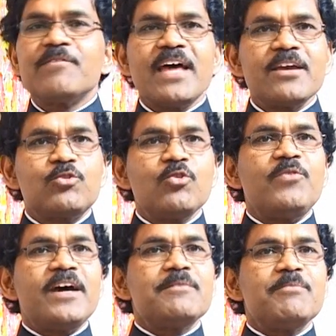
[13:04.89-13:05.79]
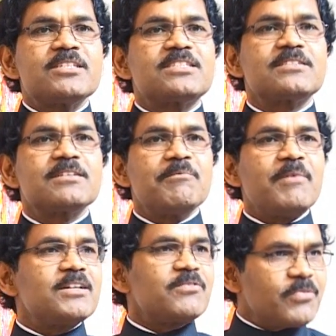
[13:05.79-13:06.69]
Thank you very much,
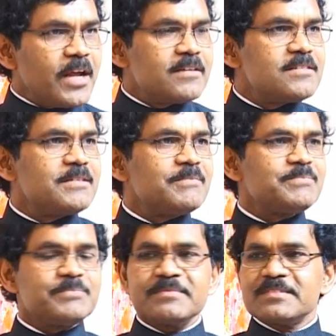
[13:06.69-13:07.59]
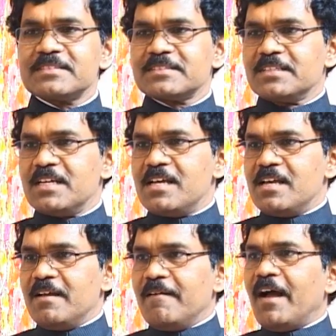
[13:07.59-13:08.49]
my dear friend.
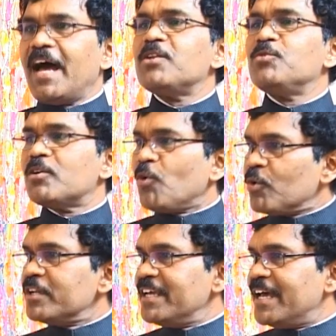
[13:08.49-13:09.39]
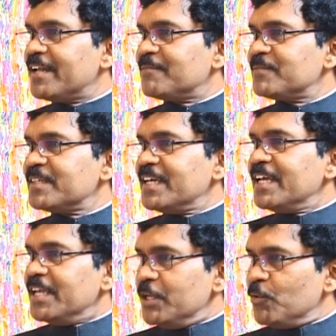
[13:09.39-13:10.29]
And you are all here.
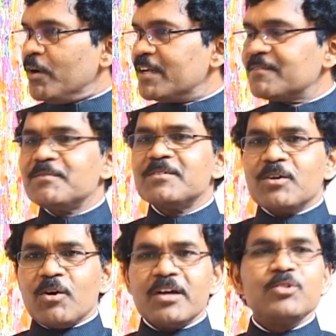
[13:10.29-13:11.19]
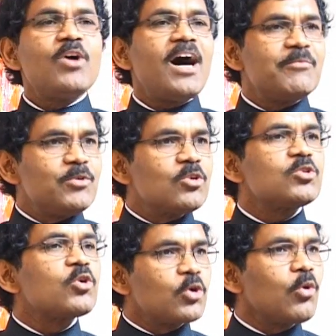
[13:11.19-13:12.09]
You have your
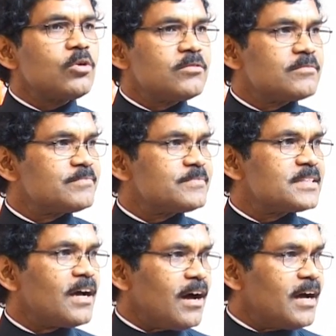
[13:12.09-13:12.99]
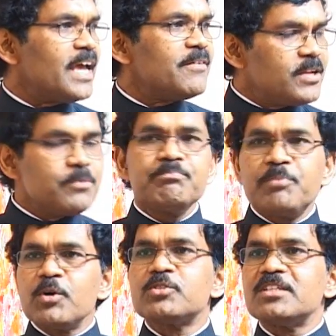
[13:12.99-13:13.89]
role. Every
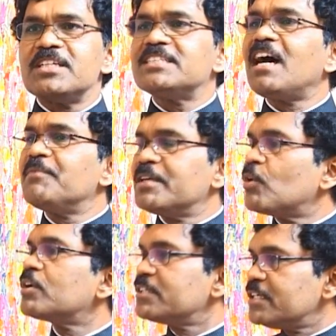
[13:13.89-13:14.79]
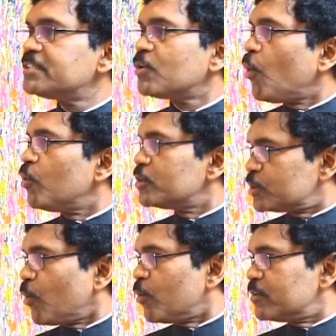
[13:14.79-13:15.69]
person is having his
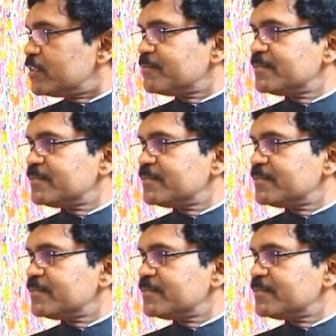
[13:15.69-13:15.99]
own role.